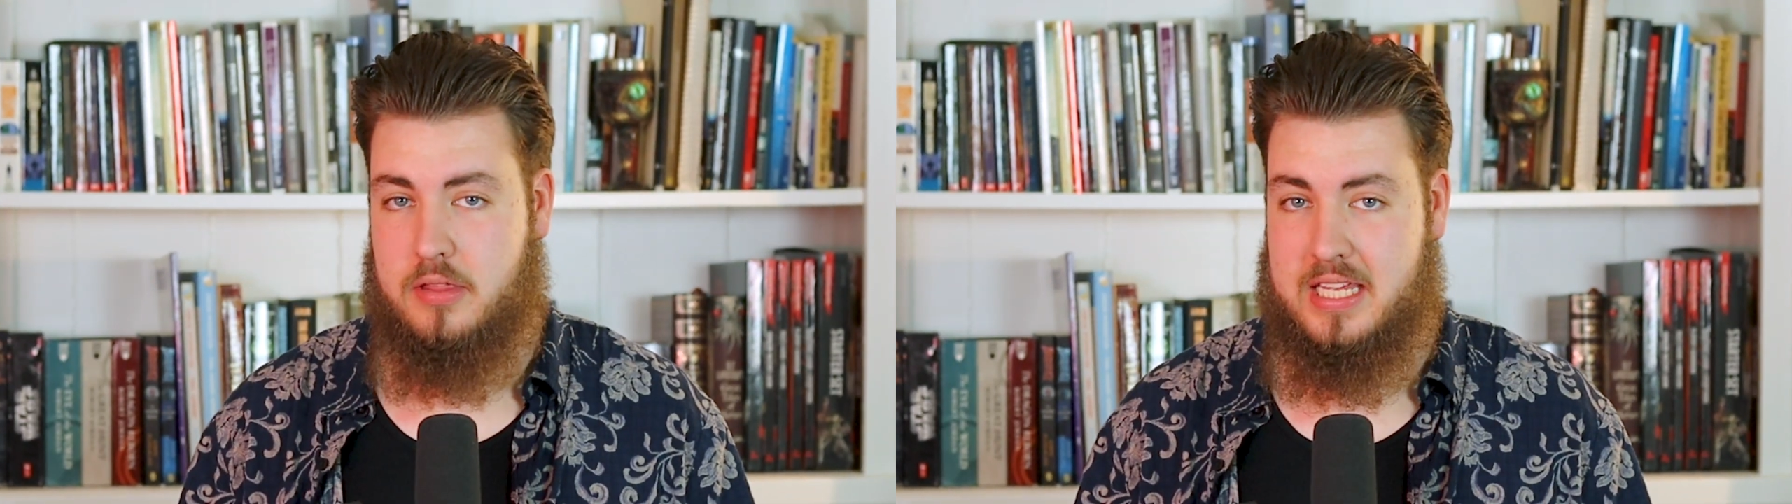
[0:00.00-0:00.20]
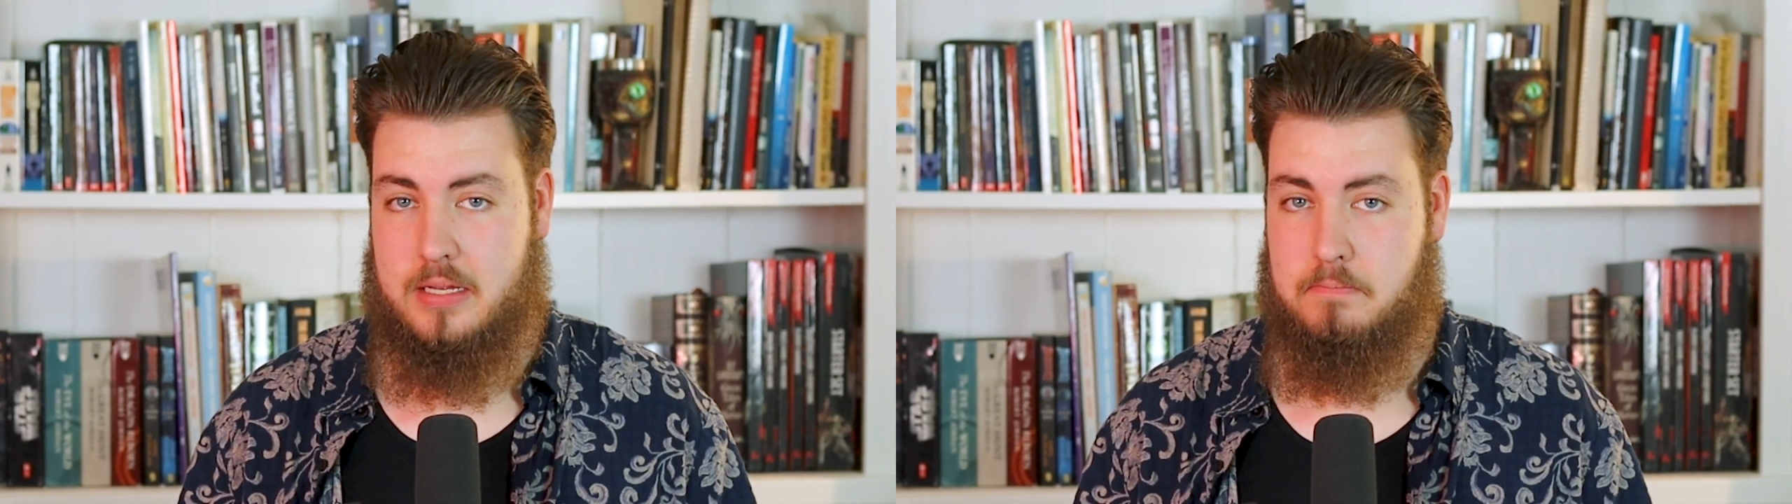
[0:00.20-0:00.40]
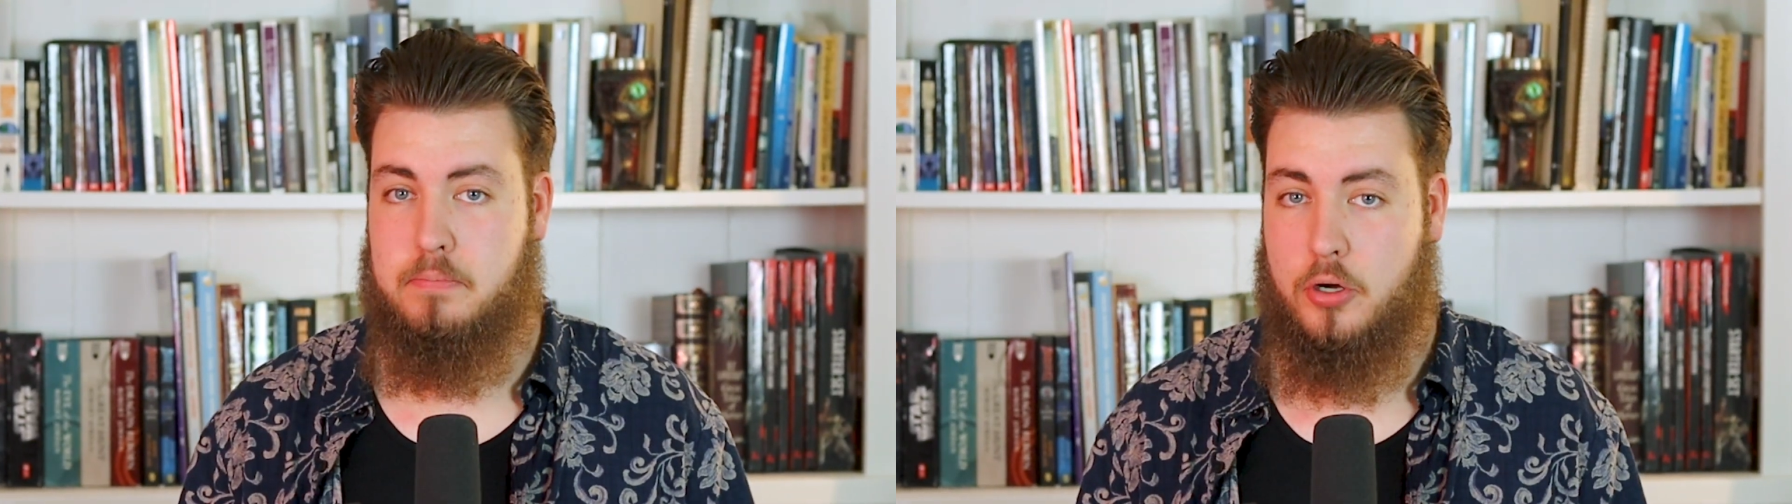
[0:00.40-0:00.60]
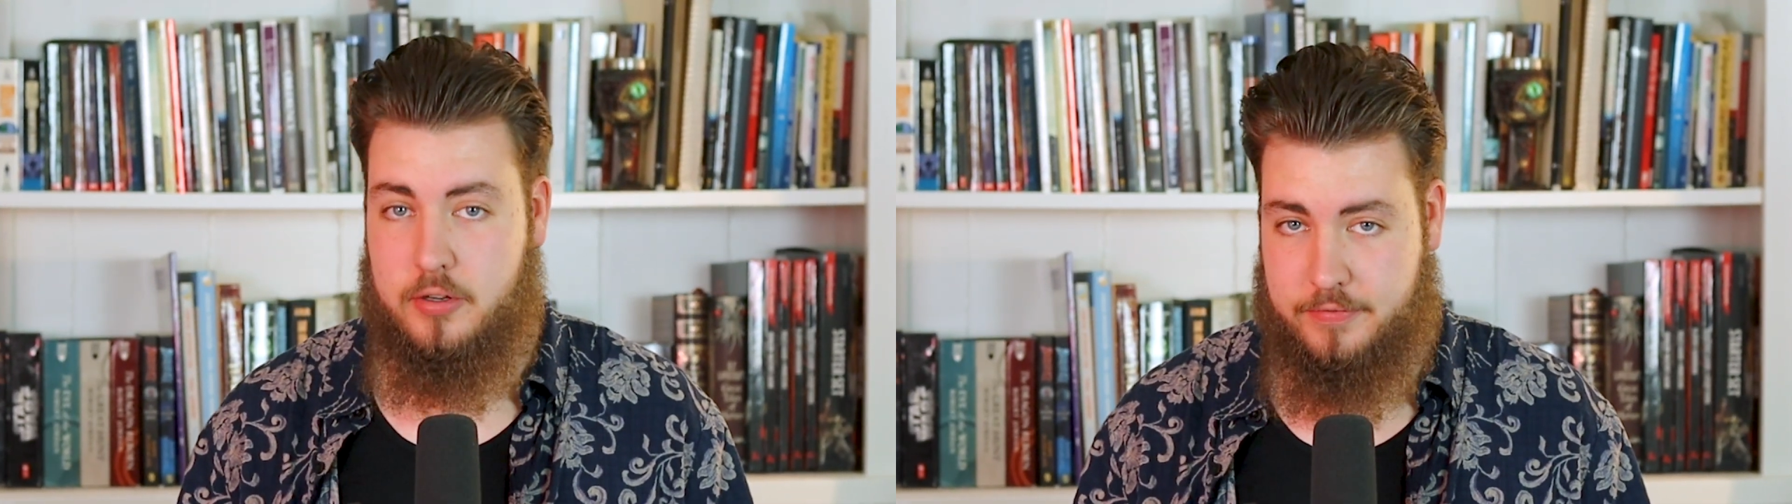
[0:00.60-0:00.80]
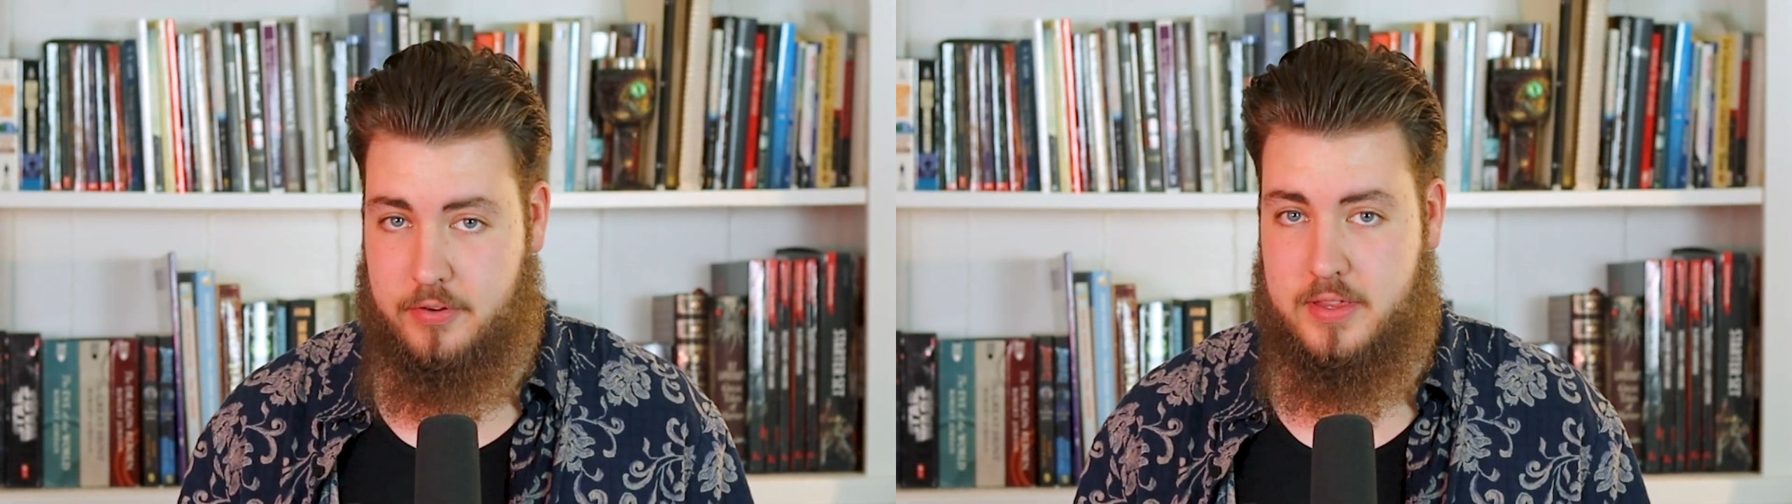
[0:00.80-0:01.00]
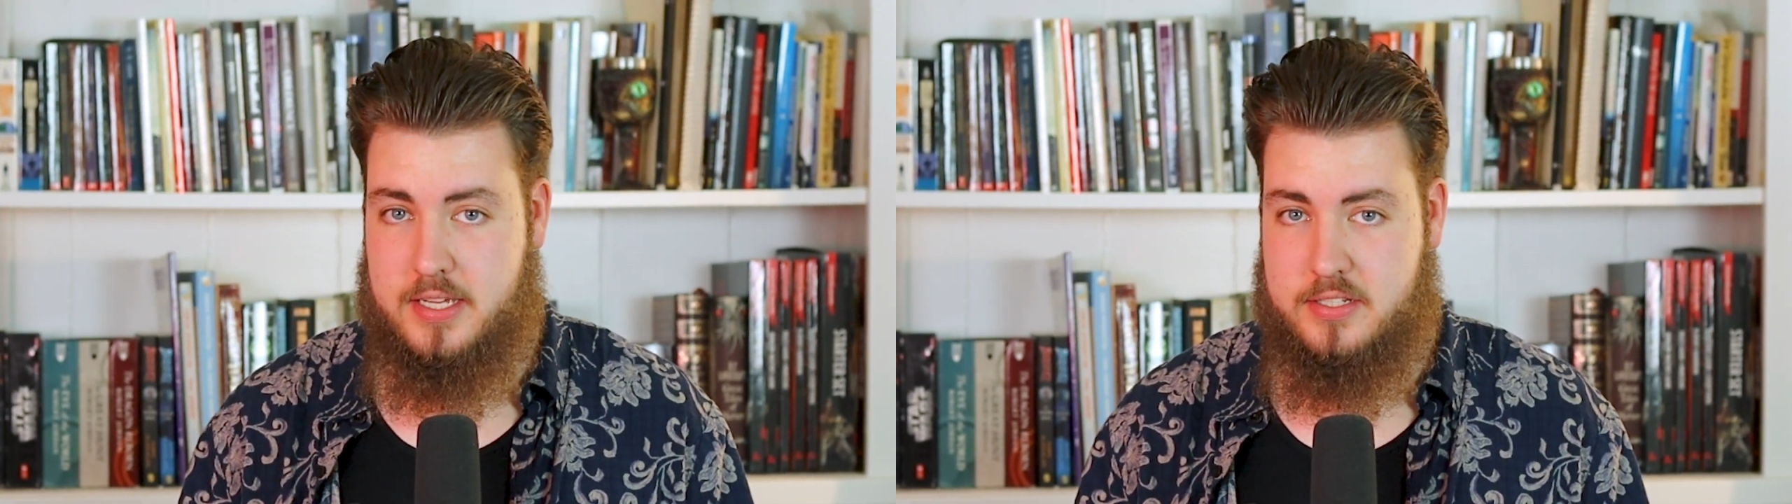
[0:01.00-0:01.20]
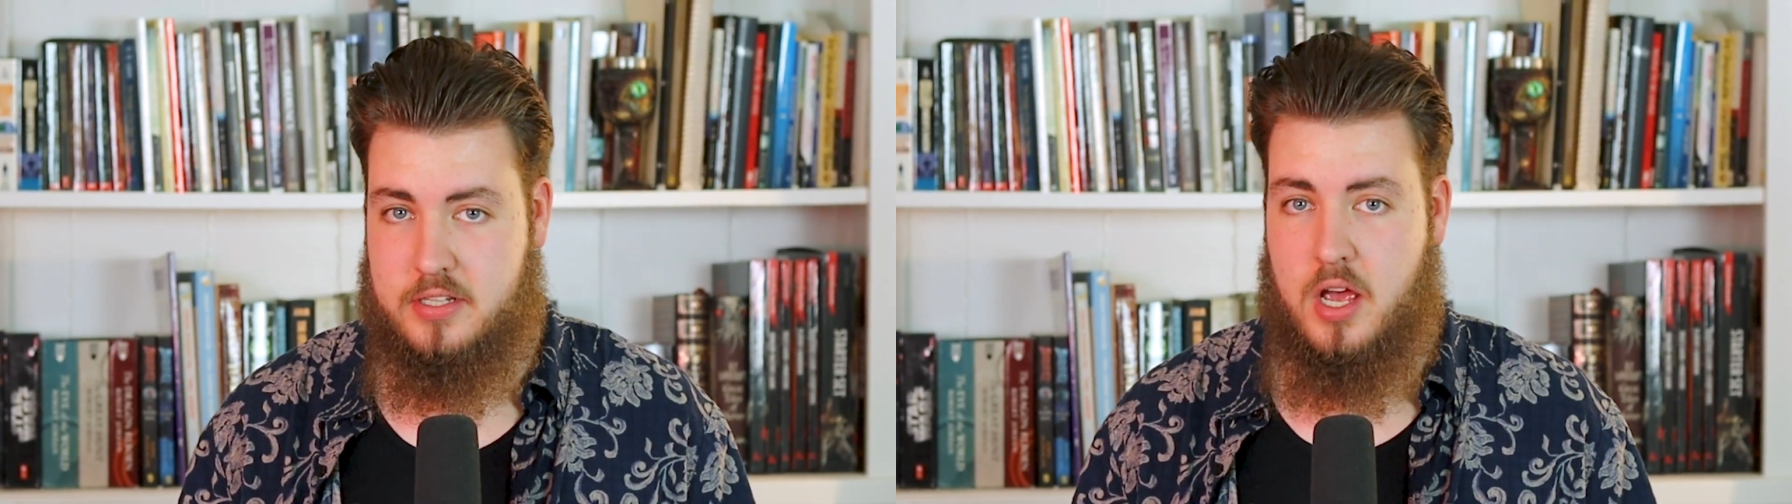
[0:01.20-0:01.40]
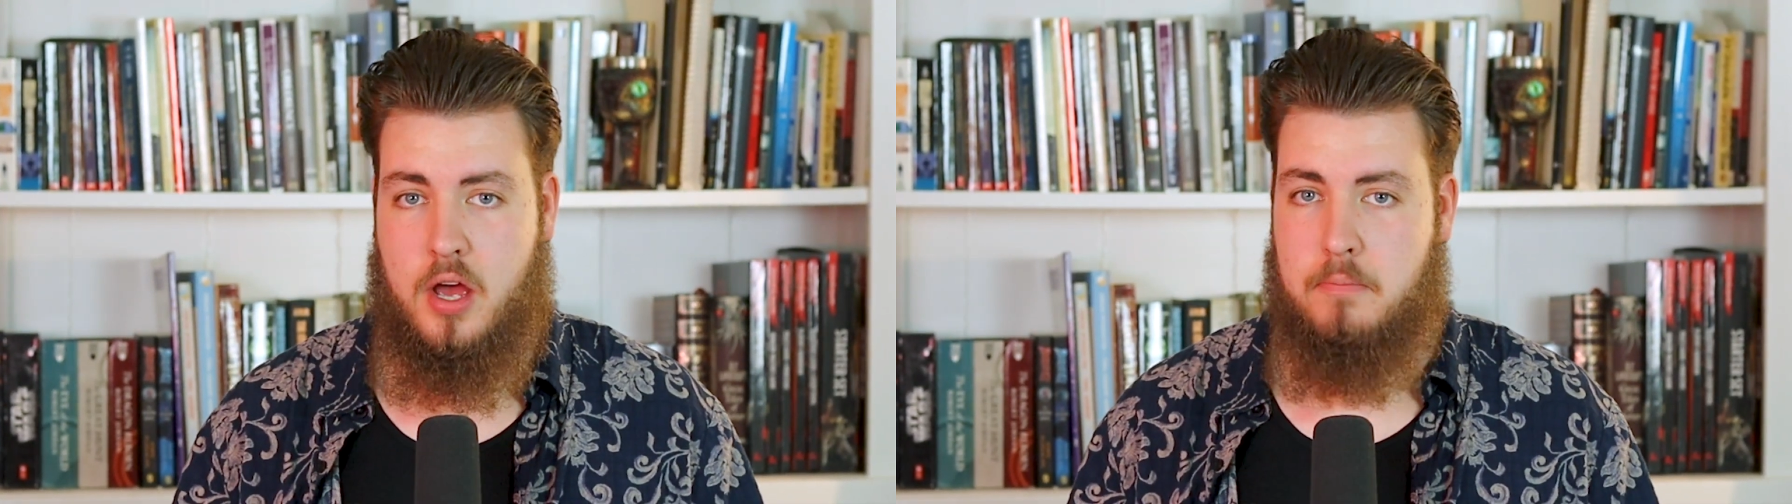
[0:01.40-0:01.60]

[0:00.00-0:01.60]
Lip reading: the book for this,